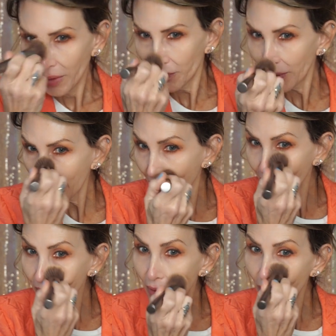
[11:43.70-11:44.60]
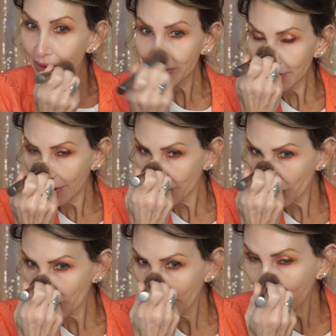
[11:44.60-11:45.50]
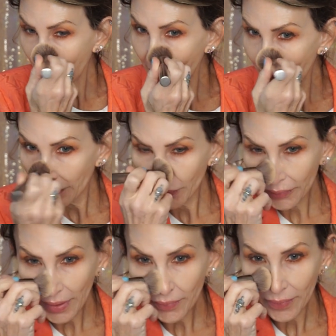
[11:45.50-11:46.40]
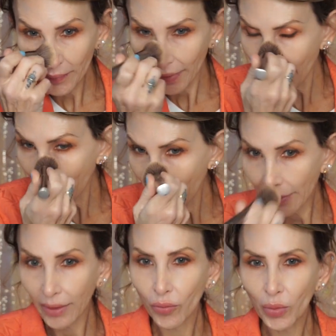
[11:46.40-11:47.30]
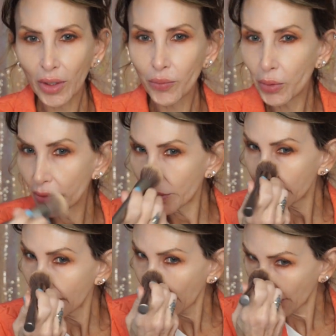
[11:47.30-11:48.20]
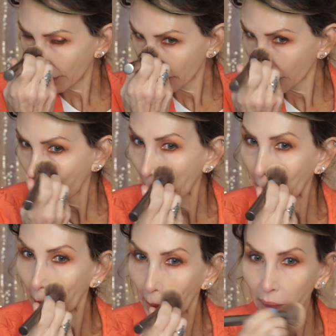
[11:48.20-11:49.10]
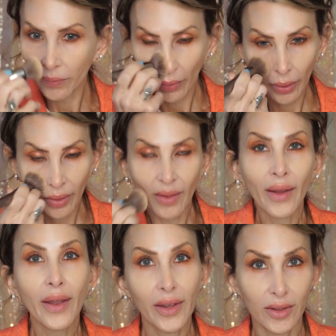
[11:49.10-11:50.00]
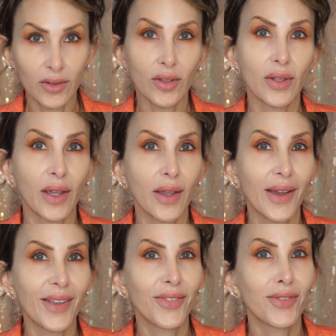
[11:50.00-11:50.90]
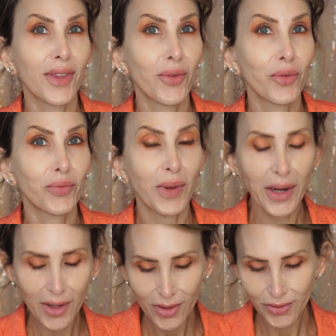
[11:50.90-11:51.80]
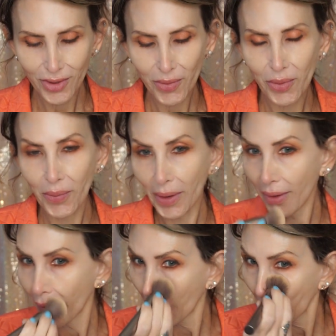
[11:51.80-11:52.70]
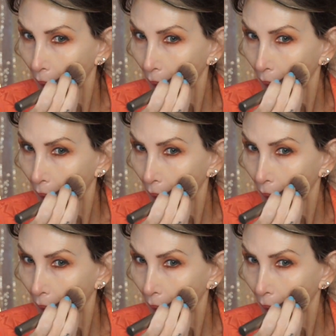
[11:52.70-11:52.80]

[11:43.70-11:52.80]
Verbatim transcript: but also I slept with my hair on top of my head, and when I pulled it down, it looked like I had slept with my hair on top of my head.